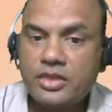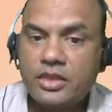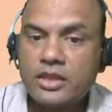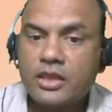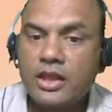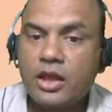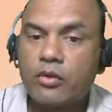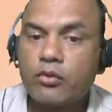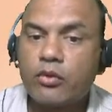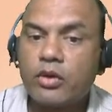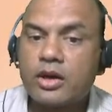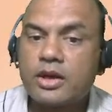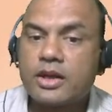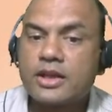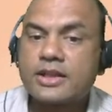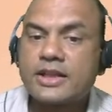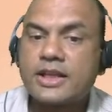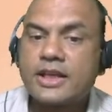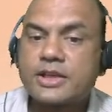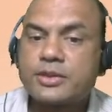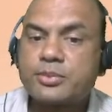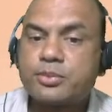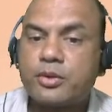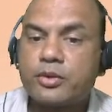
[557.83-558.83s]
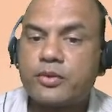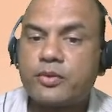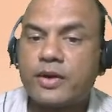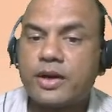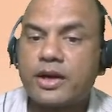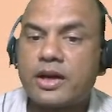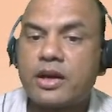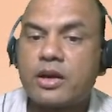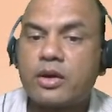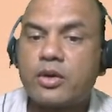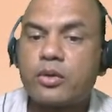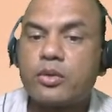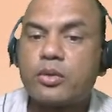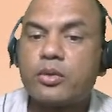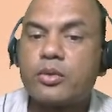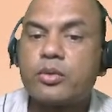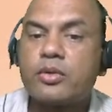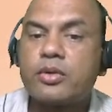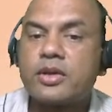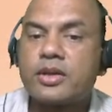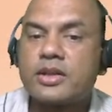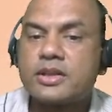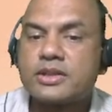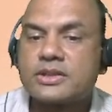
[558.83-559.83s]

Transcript: Now what does the export factor do?